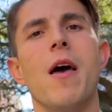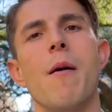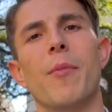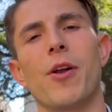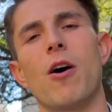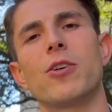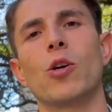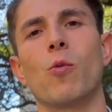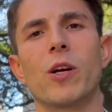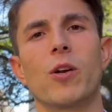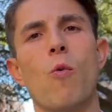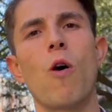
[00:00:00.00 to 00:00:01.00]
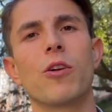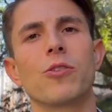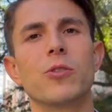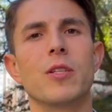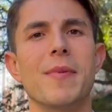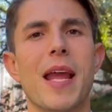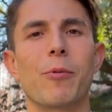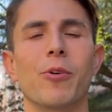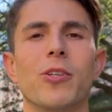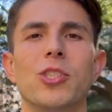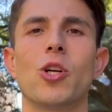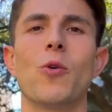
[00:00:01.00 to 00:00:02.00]
But also we're going to walk through some
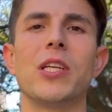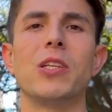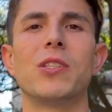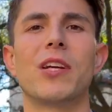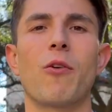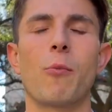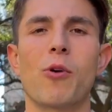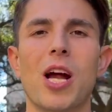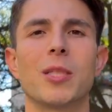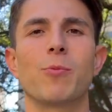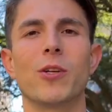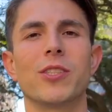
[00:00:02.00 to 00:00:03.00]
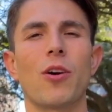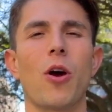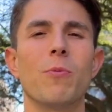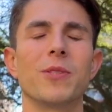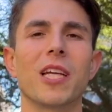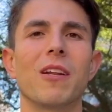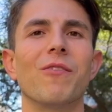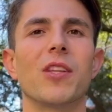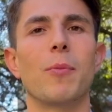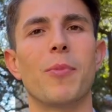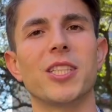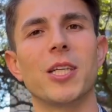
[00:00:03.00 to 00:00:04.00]
neighborhoods showing you different price points of homes that can fit the
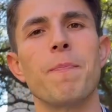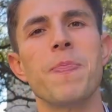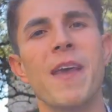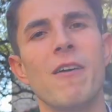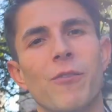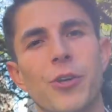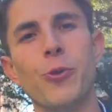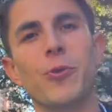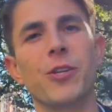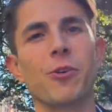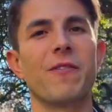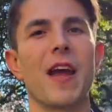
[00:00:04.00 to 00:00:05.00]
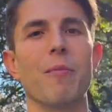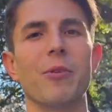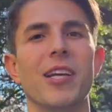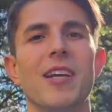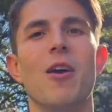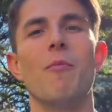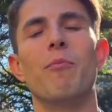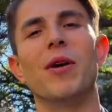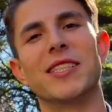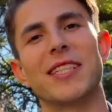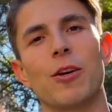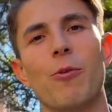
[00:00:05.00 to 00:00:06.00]
budget for you and your family. But
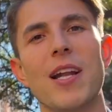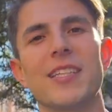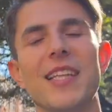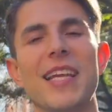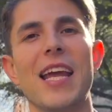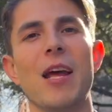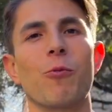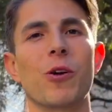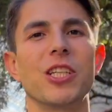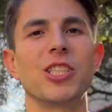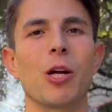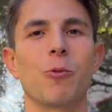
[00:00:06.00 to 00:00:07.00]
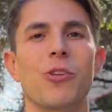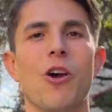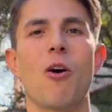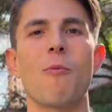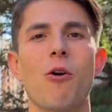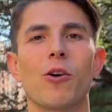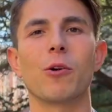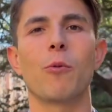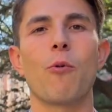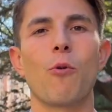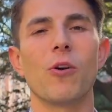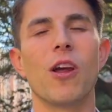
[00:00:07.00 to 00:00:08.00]
stick around to the end. We're going to share with y'all a market
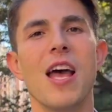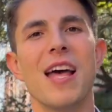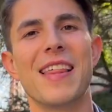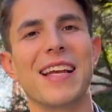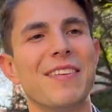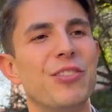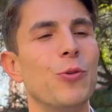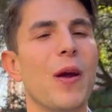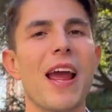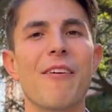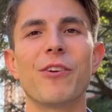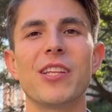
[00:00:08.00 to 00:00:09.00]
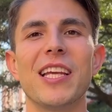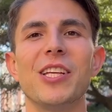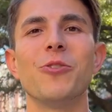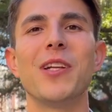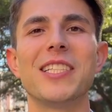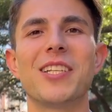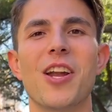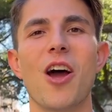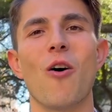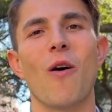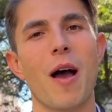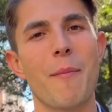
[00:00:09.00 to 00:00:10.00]
report that gives you everything you need to
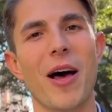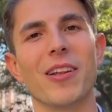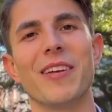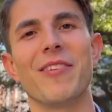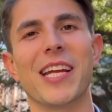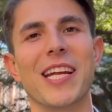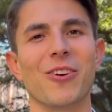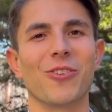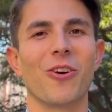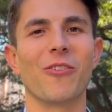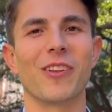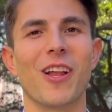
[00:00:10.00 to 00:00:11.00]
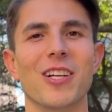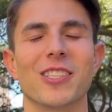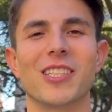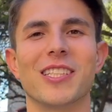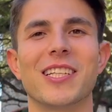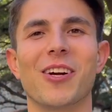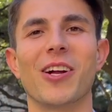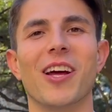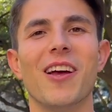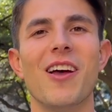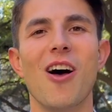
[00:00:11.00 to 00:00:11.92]
know about living here in the Irving Las Colinas area.